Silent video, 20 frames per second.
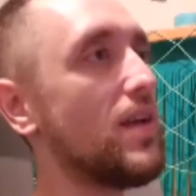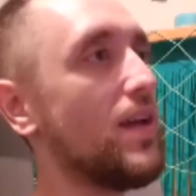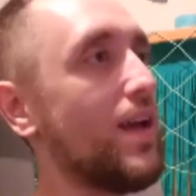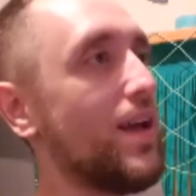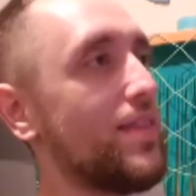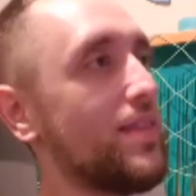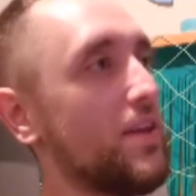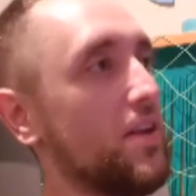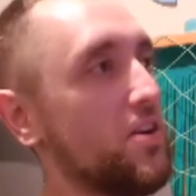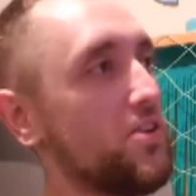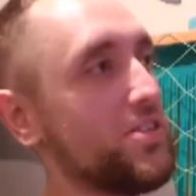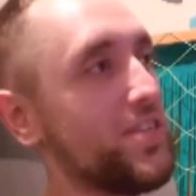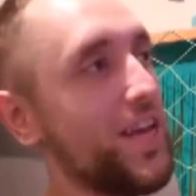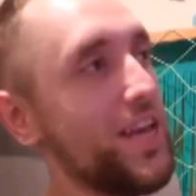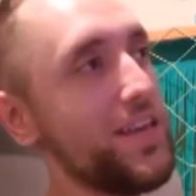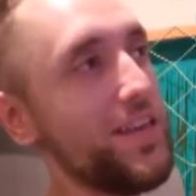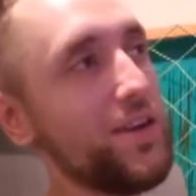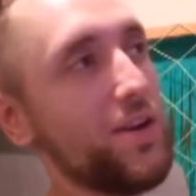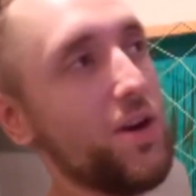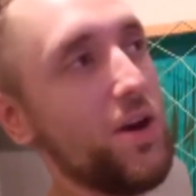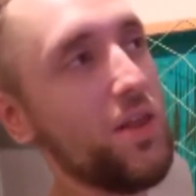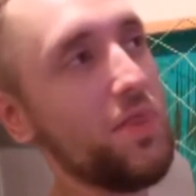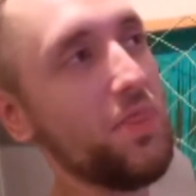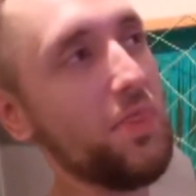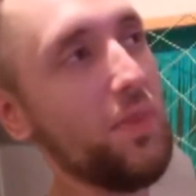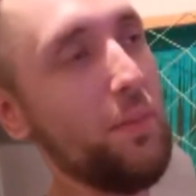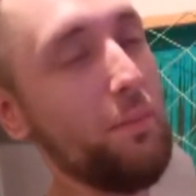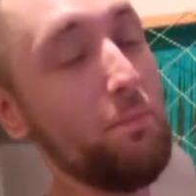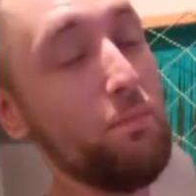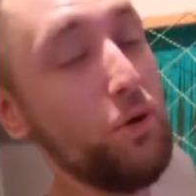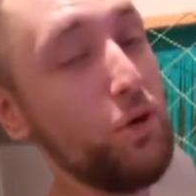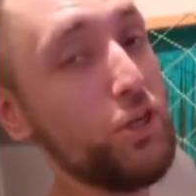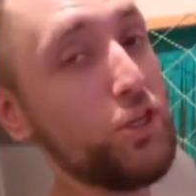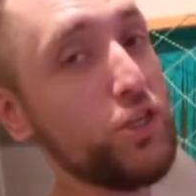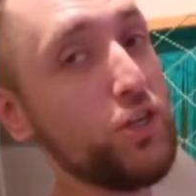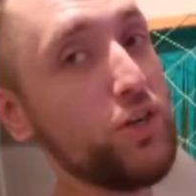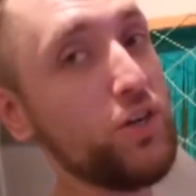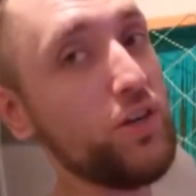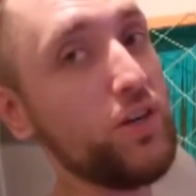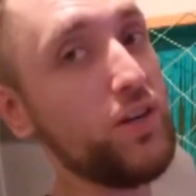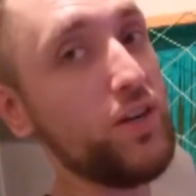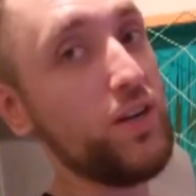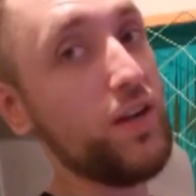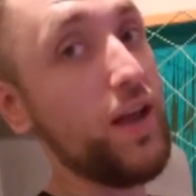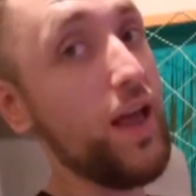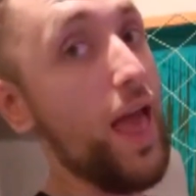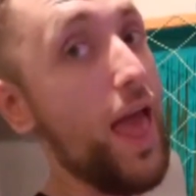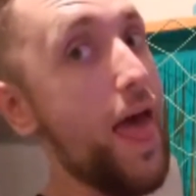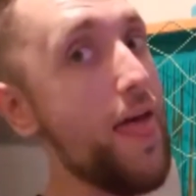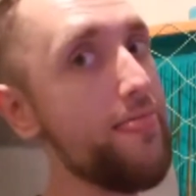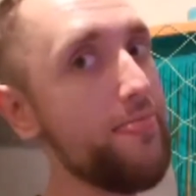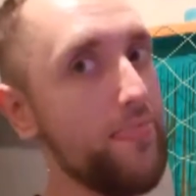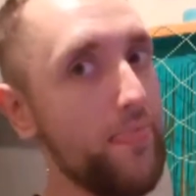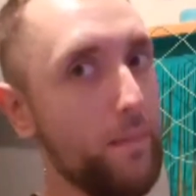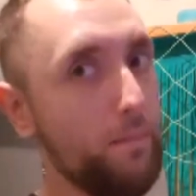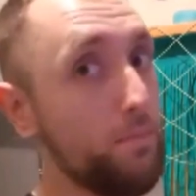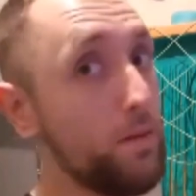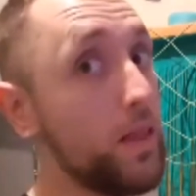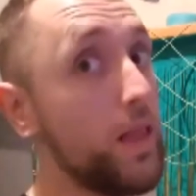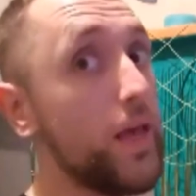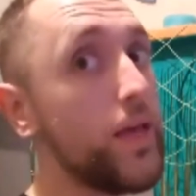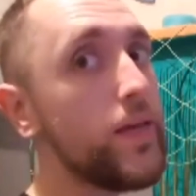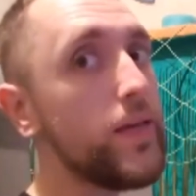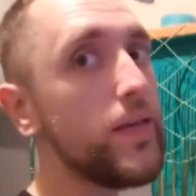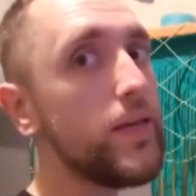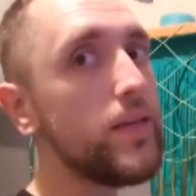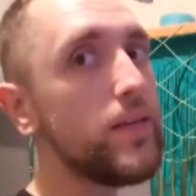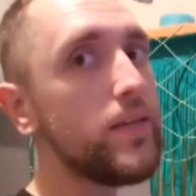And they're taking on the Butcher and the Blade.